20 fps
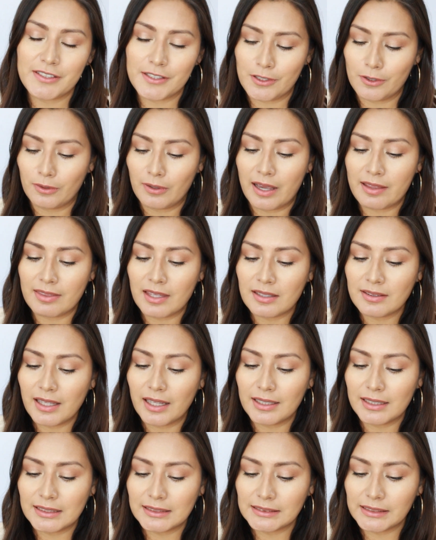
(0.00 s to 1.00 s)
So I think
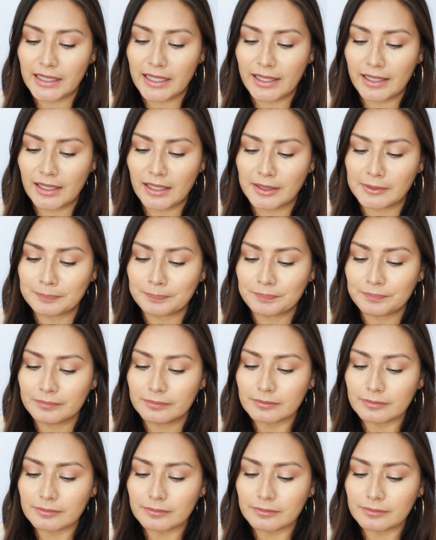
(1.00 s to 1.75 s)
that is a